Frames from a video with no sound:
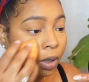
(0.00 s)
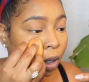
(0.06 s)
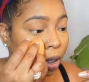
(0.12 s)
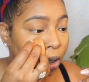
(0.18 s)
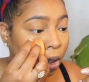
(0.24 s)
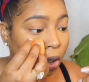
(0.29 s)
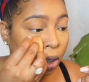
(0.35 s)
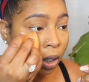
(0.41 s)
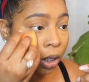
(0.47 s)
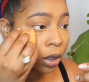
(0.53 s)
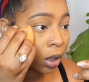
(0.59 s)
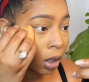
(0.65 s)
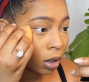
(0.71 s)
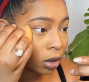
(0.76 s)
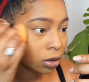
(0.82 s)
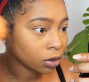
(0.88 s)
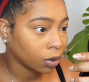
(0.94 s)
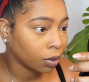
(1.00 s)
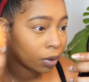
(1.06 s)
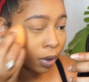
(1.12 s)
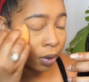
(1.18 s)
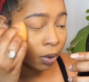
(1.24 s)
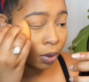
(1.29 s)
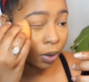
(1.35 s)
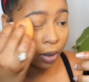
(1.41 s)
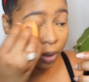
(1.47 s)
A lot is going
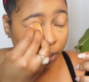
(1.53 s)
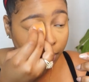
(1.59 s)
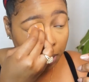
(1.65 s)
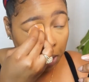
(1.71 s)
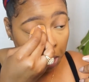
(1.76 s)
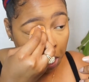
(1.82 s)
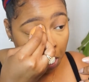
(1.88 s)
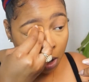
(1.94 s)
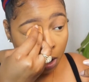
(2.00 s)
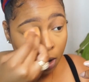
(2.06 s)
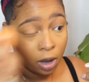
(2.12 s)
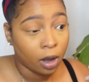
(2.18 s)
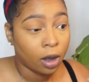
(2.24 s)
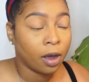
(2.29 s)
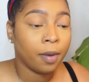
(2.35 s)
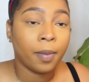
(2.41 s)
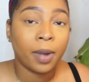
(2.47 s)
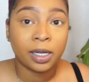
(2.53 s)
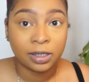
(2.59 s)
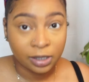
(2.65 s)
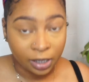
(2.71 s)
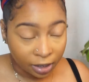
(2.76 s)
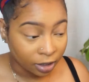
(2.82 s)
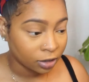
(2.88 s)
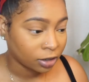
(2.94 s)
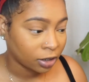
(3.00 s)
on. My
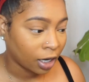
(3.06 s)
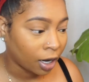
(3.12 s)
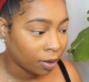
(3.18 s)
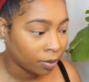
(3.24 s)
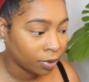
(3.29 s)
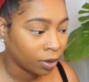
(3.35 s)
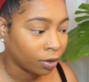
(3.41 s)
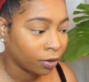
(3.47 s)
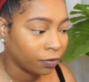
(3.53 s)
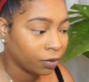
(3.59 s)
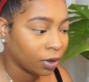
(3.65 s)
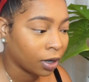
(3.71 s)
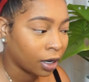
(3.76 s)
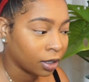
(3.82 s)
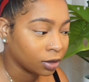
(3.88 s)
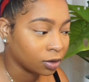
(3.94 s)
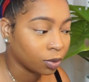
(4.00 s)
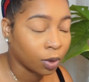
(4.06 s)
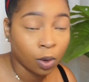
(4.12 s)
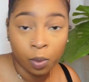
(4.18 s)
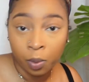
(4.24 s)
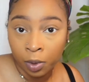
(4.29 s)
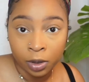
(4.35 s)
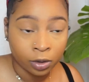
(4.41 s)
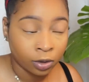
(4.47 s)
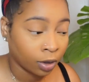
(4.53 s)
second job, though, if you guys were
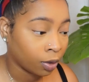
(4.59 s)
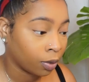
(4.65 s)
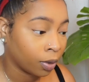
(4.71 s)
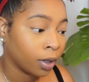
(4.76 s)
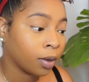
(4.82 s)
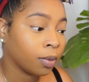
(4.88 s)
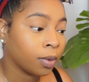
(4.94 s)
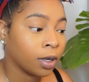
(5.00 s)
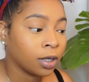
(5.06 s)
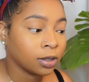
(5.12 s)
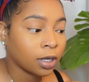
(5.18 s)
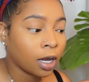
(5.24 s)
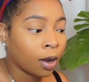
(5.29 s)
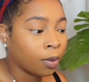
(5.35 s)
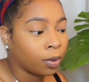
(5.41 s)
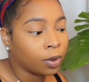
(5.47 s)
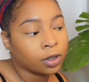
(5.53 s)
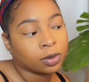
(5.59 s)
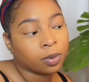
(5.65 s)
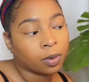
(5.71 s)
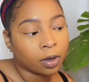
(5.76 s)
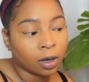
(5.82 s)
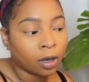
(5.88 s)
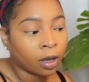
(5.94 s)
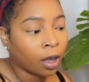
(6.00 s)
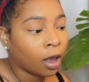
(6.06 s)
wondering what it was, I was
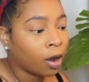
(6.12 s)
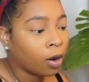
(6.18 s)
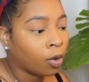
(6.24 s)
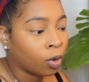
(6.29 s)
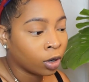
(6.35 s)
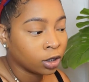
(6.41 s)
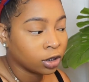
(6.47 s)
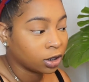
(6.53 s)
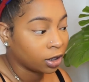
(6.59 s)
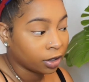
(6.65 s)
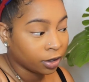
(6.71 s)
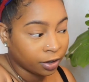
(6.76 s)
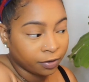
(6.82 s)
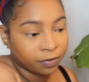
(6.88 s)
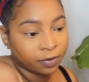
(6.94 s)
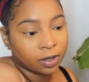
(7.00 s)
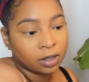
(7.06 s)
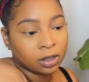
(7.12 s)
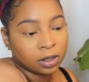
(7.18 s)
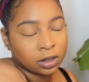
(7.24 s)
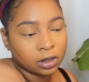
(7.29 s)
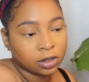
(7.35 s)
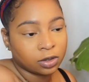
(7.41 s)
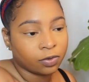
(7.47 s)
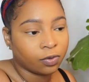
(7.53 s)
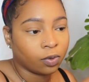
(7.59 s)
working at Orange Theory
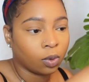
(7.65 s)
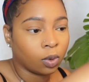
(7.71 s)
Fitness